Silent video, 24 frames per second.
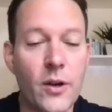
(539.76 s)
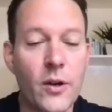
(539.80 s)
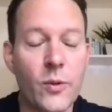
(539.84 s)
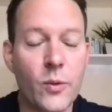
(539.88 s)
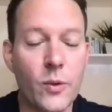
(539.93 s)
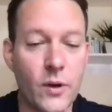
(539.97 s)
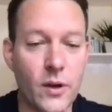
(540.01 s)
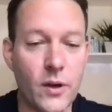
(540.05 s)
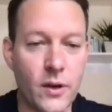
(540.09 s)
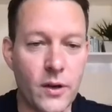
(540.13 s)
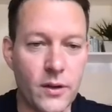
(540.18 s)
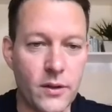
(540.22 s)

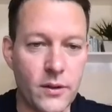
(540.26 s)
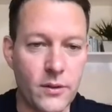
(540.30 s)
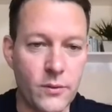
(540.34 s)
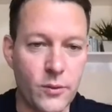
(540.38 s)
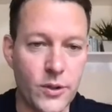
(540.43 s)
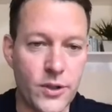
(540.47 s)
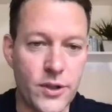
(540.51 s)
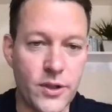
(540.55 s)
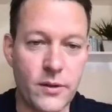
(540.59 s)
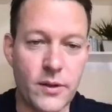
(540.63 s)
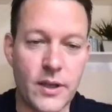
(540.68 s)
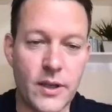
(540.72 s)
we're
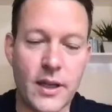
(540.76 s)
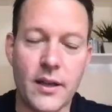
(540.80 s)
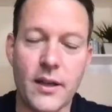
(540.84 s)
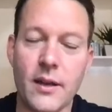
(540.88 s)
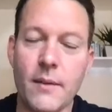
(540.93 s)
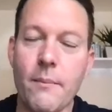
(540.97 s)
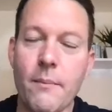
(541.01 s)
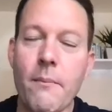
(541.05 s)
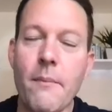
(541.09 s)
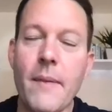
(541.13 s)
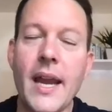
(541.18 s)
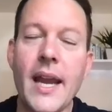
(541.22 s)
doing
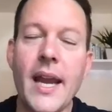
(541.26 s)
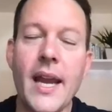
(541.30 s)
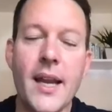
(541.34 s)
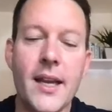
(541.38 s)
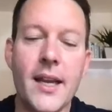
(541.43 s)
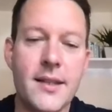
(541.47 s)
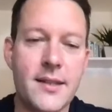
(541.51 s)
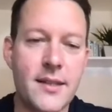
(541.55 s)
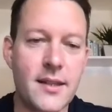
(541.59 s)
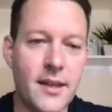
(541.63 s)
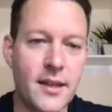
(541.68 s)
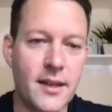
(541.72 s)

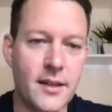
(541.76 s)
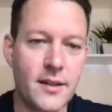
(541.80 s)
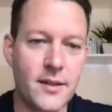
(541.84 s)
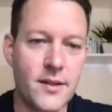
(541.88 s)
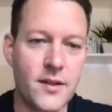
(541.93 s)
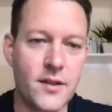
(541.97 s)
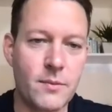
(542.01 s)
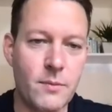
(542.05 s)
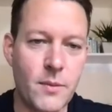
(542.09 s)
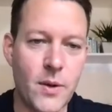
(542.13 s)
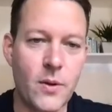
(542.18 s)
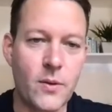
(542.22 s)
amazing
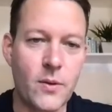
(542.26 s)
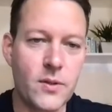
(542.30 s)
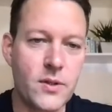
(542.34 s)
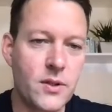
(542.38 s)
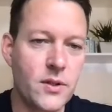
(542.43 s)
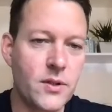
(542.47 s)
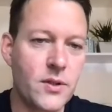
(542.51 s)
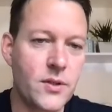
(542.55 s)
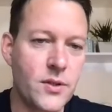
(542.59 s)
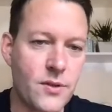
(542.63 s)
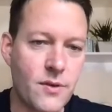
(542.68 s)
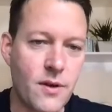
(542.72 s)
smoked
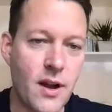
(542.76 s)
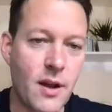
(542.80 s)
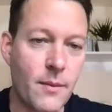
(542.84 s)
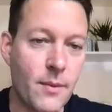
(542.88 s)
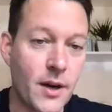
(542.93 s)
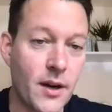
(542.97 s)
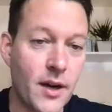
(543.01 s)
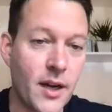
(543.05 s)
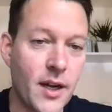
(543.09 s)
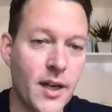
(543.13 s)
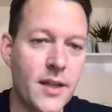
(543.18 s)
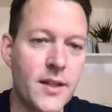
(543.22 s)

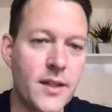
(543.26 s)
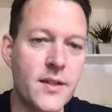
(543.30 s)
strawberries.